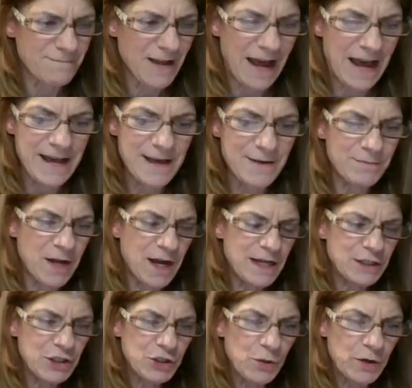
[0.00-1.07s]
I am
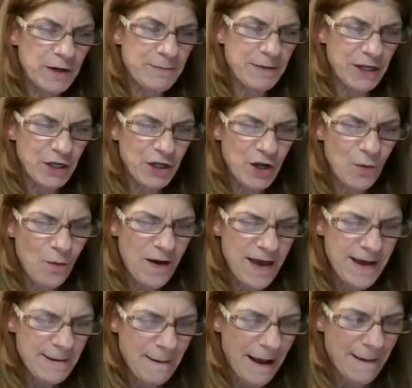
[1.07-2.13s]
not sure, but you know
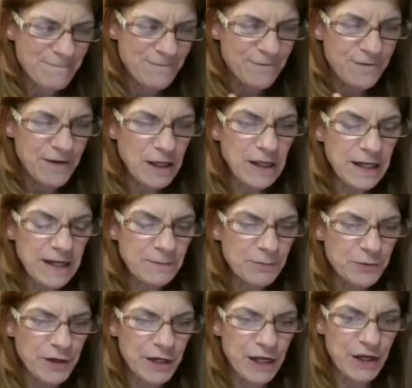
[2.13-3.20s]
what? I'm feeling
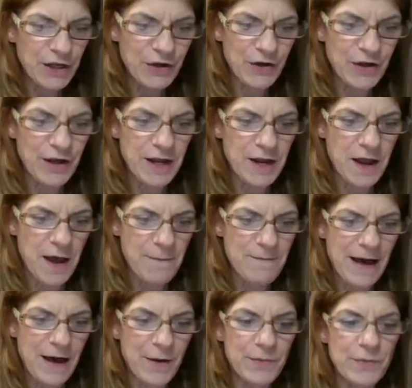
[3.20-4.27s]
pretty good
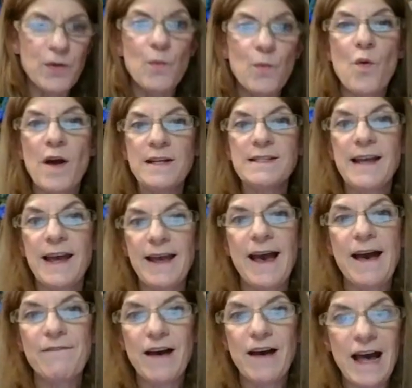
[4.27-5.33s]
about the ones I
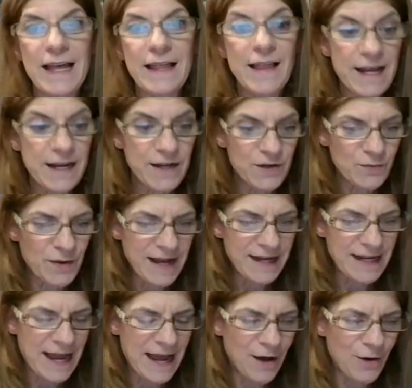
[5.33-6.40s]
have highlighted
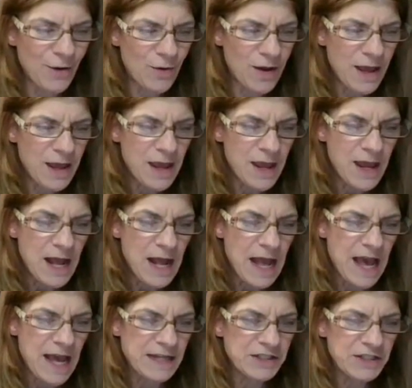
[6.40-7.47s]
right now.
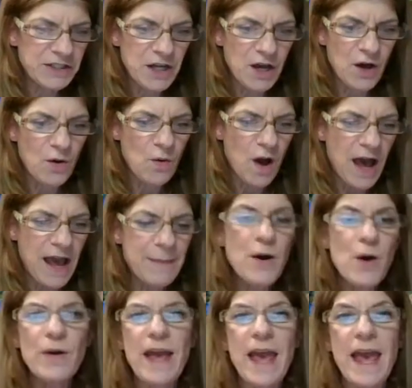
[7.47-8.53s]
And so I'm
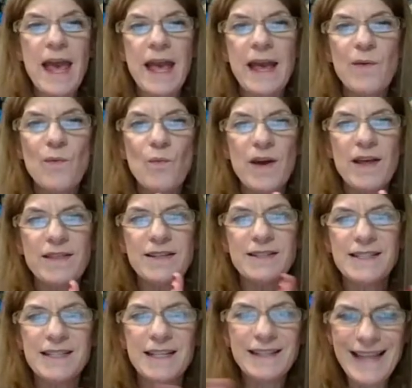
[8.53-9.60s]
okay with
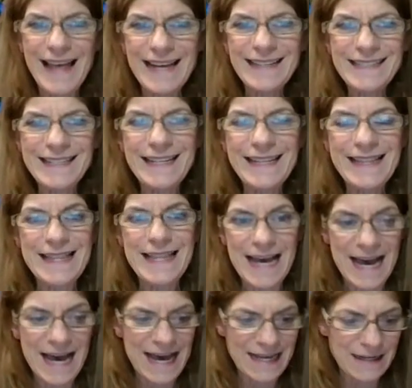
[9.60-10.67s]
selecting
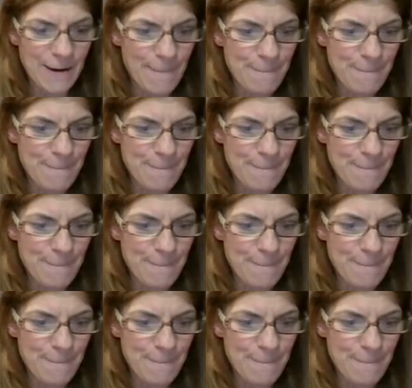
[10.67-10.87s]
that